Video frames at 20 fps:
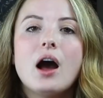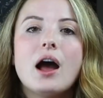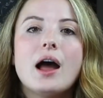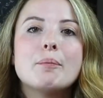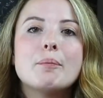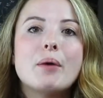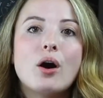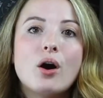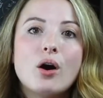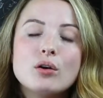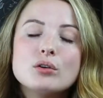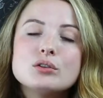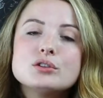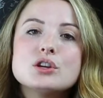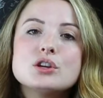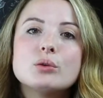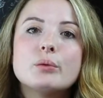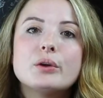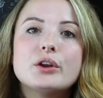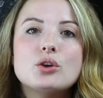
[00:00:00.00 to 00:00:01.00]
but
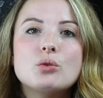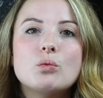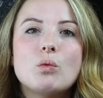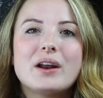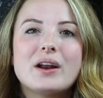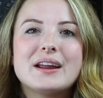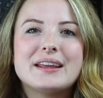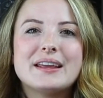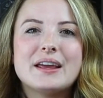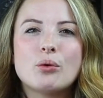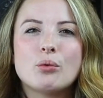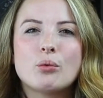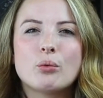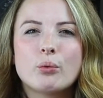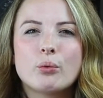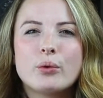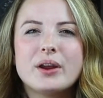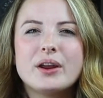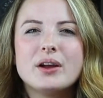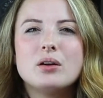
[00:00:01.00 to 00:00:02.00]
also when you want to get
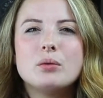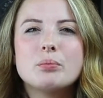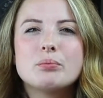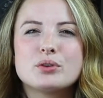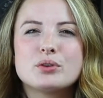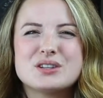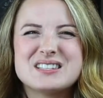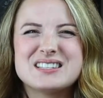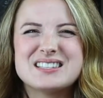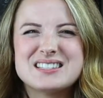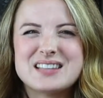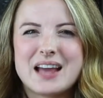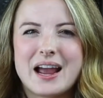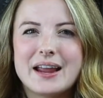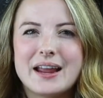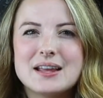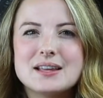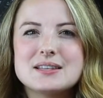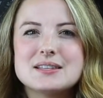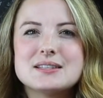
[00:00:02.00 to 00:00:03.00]
real
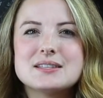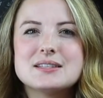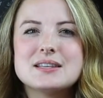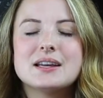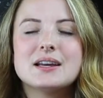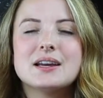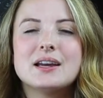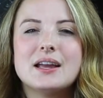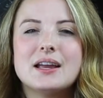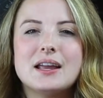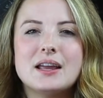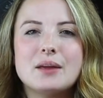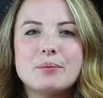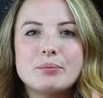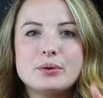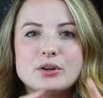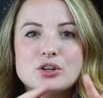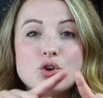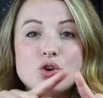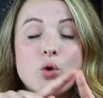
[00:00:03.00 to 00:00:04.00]
precise in
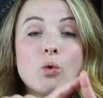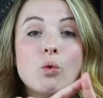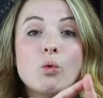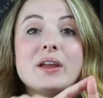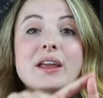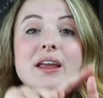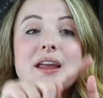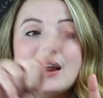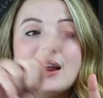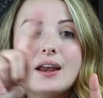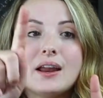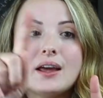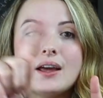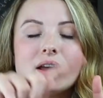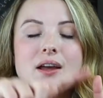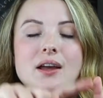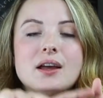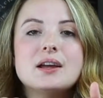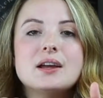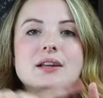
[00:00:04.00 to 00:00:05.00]
between
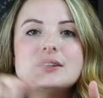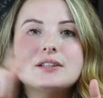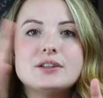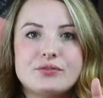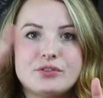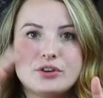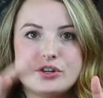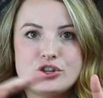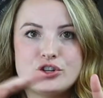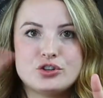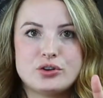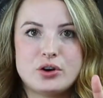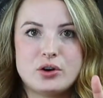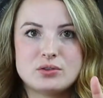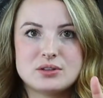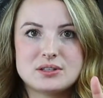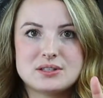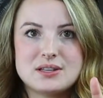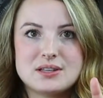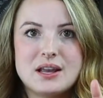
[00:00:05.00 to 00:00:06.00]
different
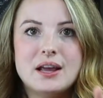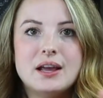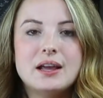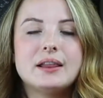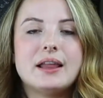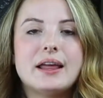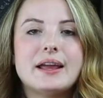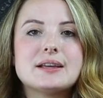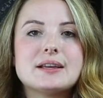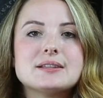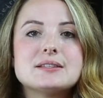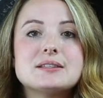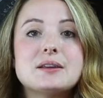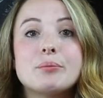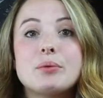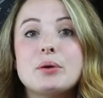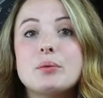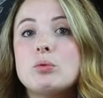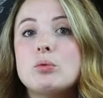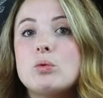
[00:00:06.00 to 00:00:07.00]
strokes. Like some
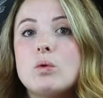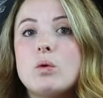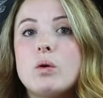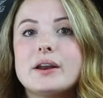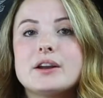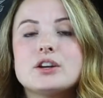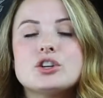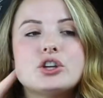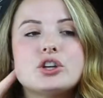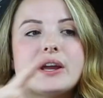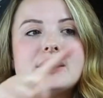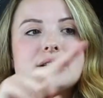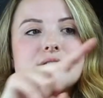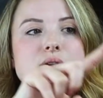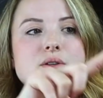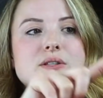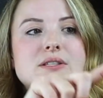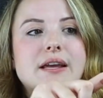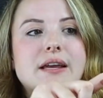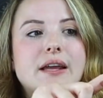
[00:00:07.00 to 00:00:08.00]
people will want to shade
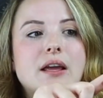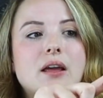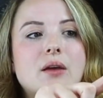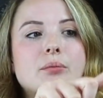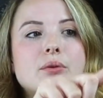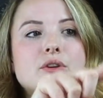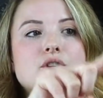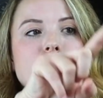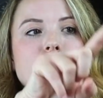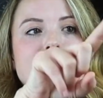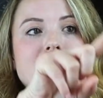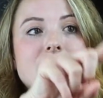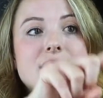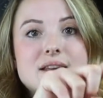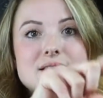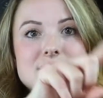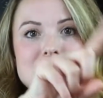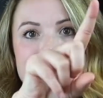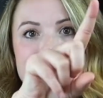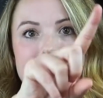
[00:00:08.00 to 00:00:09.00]
so it's like in between
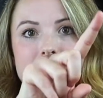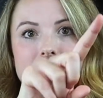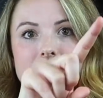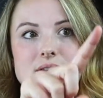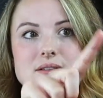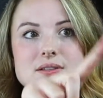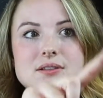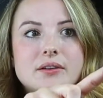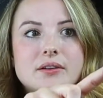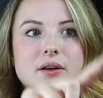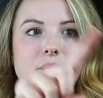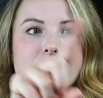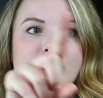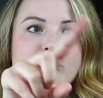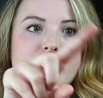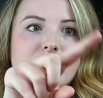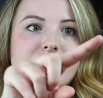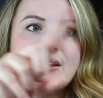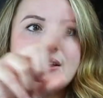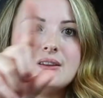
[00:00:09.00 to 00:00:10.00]
these hairs, in
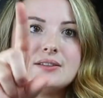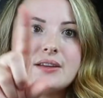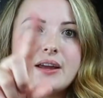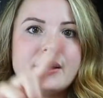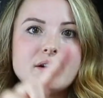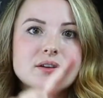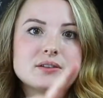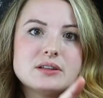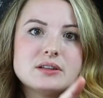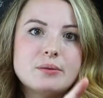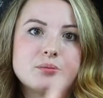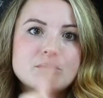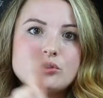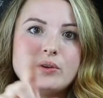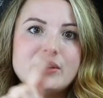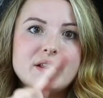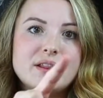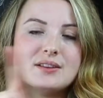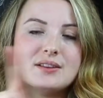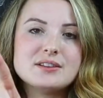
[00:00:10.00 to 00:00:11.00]
between these hairs, in
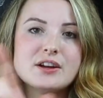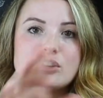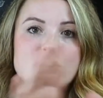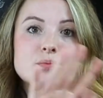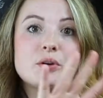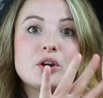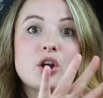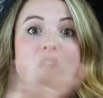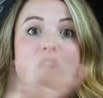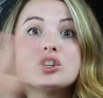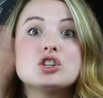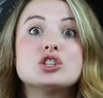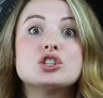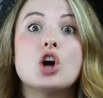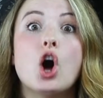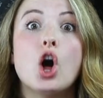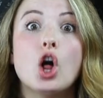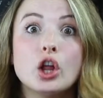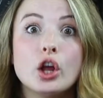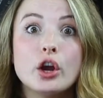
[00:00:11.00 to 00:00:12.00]
between these hairs, but not just
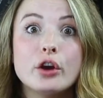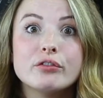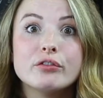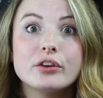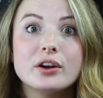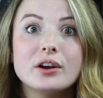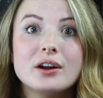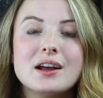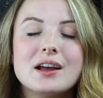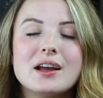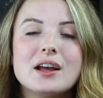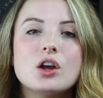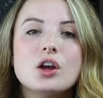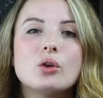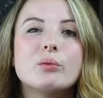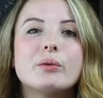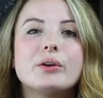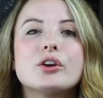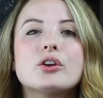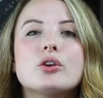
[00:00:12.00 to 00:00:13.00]
all over.
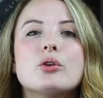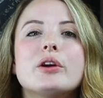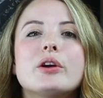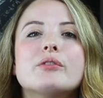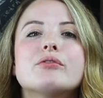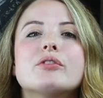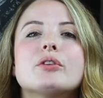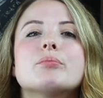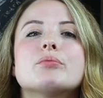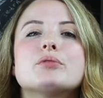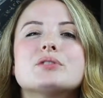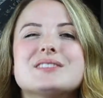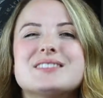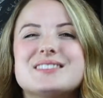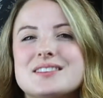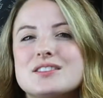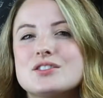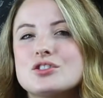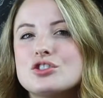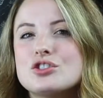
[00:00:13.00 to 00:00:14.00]
When you're going for
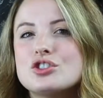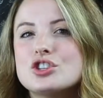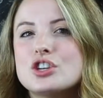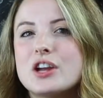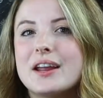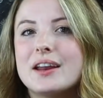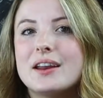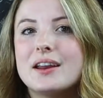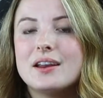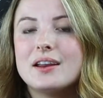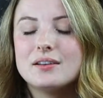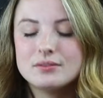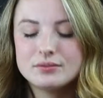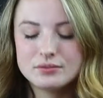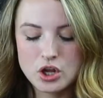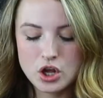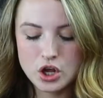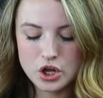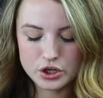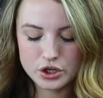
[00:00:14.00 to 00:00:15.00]
precision shading,
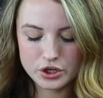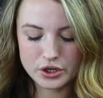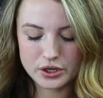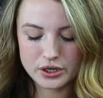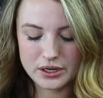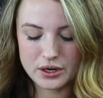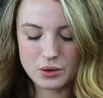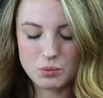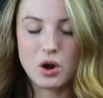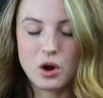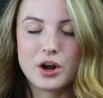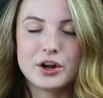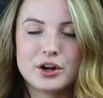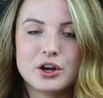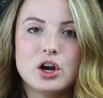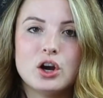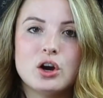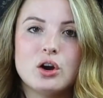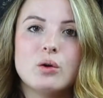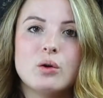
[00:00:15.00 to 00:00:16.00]
you're going to want to
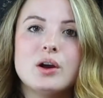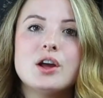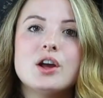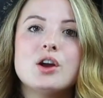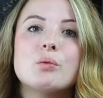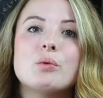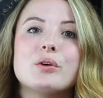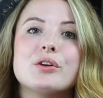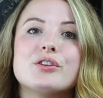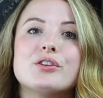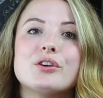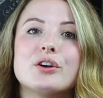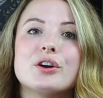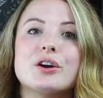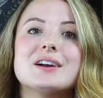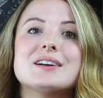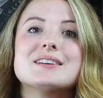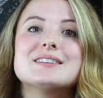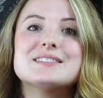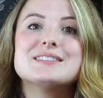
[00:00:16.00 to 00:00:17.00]
go with
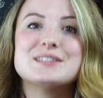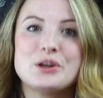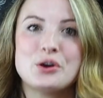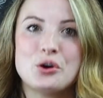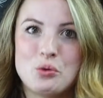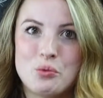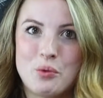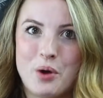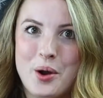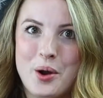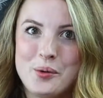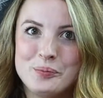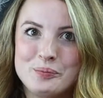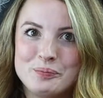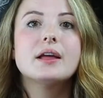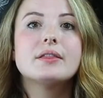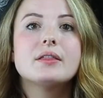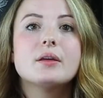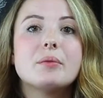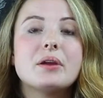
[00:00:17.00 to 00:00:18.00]
your single row.
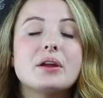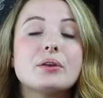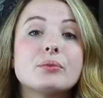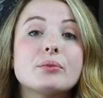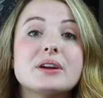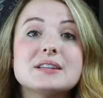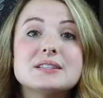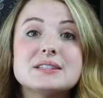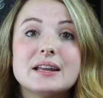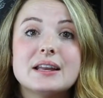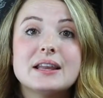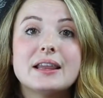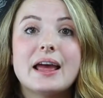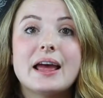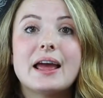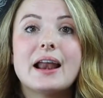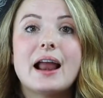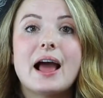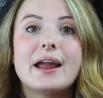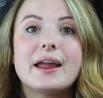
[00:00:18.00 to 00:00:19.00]
The main reason
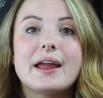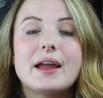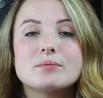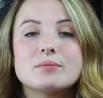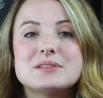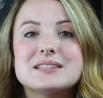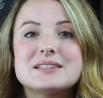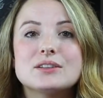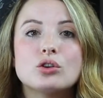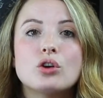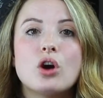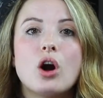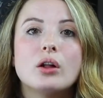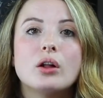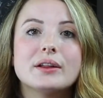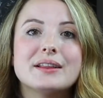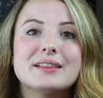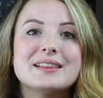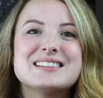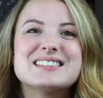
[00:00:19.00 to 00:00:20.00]
that I am still
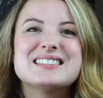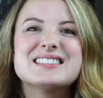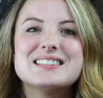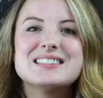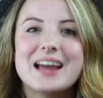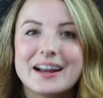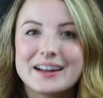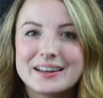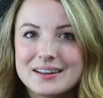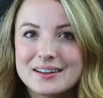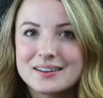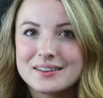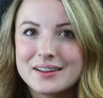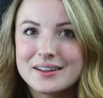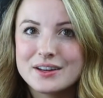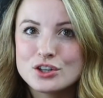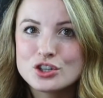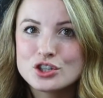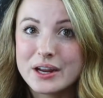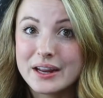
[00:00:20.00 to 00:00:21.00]
calling this
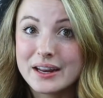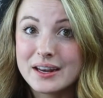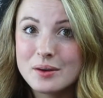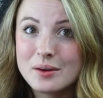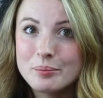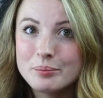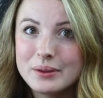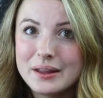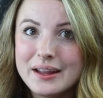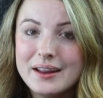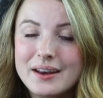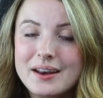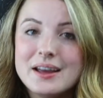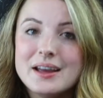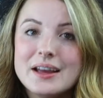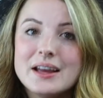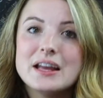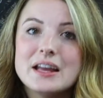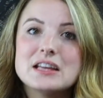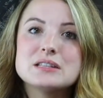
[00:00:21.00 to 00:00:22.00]
technically a shading blade
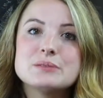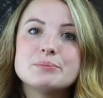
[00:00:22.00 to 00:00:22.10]
is